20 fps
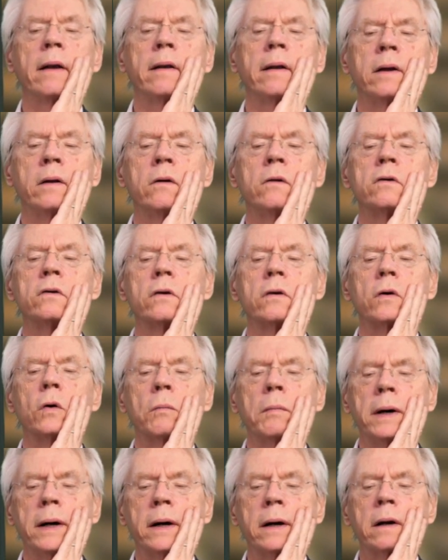then you should go
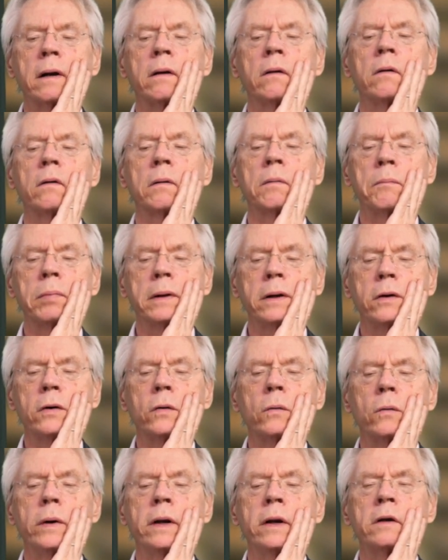back and complete your
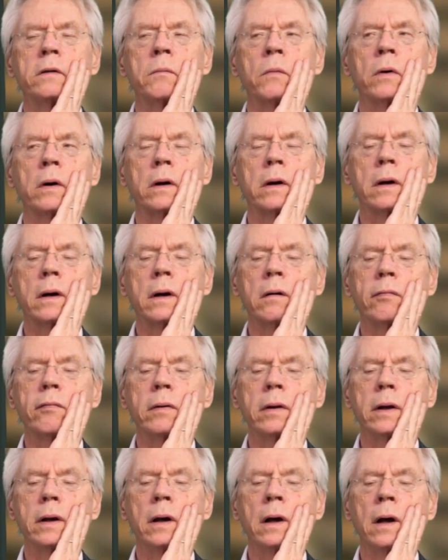readings more
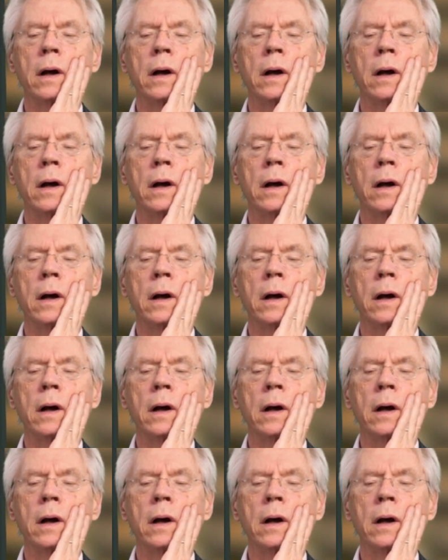carefully,